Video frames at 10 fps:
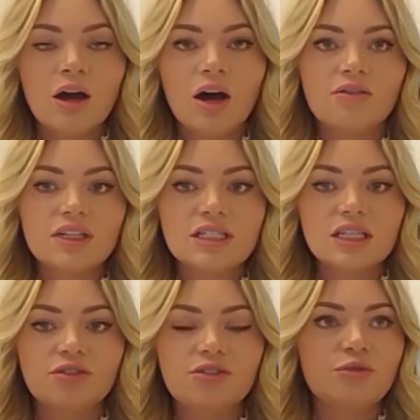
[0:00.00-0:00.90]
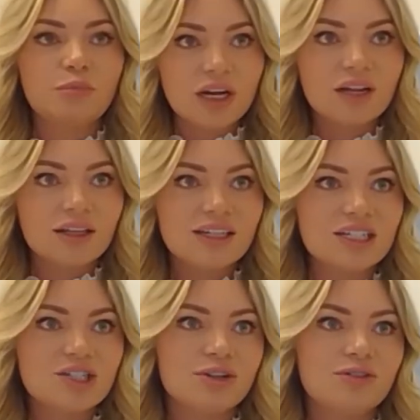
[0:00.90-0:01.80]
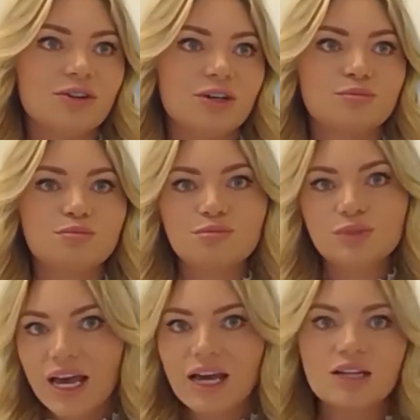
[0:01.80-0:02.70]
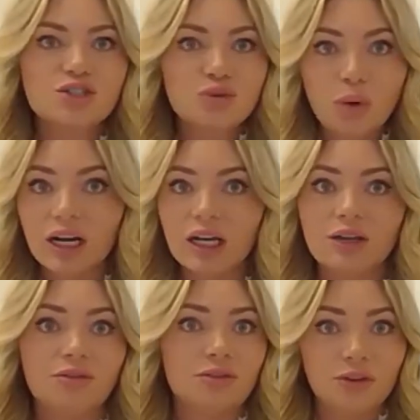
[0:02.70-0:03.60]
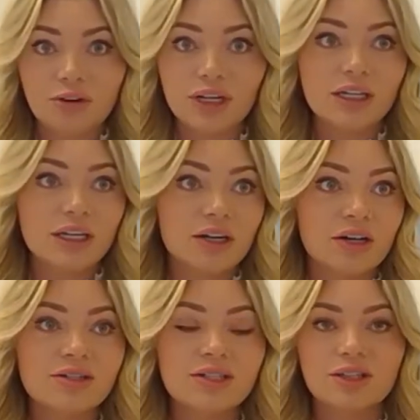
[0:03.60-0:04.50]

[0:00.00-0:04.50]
Obviously, if you've been in the industry for 10, 20, 30 years,